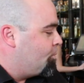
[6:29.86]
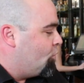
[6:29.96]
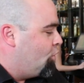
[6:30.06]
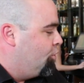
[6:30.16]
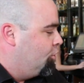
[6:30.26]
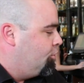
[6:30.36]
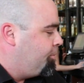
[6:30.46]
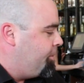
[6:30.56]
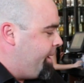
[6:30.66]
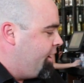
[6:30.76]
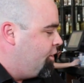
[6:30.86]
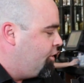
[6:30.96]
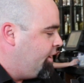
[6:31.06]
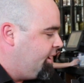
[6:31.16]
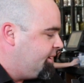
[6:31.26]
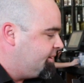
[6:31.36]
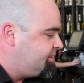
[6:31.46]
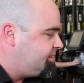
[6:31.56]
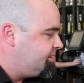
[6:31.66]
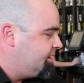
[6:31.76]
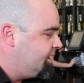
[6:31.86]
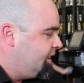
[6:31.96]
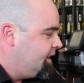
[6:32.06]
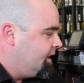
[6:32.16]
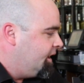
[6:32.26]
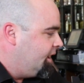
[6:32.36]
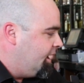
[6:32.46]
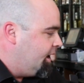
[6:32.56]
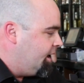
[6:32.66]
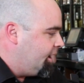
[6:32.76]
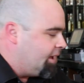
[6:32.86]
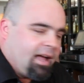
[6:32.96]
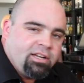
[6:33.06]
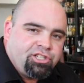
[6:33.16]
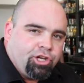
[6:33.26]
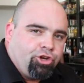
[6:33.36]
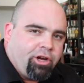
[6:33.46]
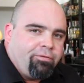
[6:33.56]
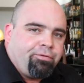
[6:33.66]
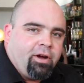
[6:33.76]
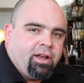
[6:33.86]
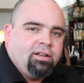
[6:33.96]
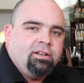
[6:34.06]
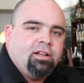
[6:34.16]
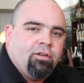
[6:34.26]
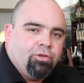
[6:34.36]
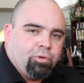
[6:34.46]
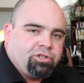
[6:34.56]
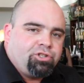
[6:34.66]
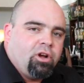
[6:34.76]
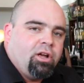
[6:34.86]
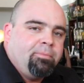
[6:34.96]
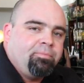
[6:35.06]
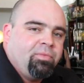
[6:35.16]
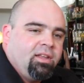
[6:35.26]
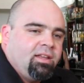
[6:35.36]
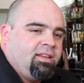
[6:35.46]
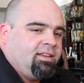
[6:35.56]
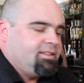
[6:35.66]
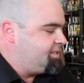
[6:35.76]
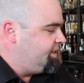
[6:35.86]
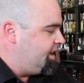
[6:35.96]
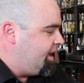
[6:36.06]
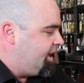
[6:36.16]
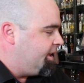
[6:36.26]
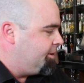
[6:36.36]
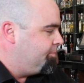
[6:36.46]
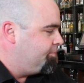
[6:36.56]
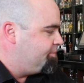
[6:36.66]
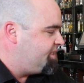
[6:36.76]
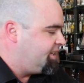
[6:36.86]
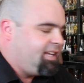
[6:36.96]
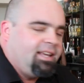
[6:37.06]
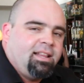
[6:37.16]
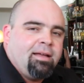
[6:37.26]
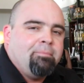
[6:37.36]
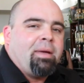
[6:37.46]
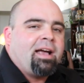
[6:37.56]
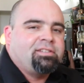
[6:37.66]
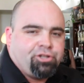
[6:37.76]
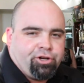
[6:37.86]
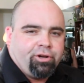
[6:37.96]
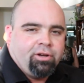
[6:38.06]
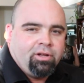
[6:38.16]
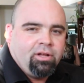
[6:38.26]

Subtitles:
Julio Bermejo is actually a great friend of the restaurant. He is the tequila ambassador